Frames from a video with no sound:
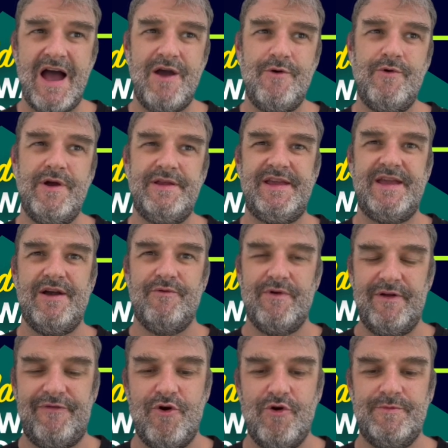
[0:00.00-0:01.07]
I would get
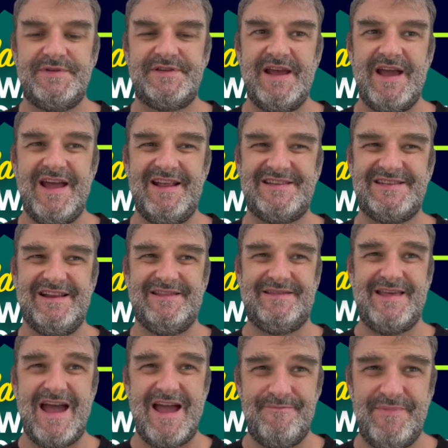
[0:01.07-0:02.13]
rid of Homestead. It's not
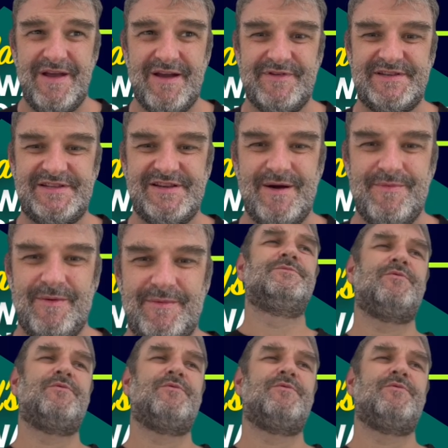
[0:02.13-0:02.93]
that big of a suburb.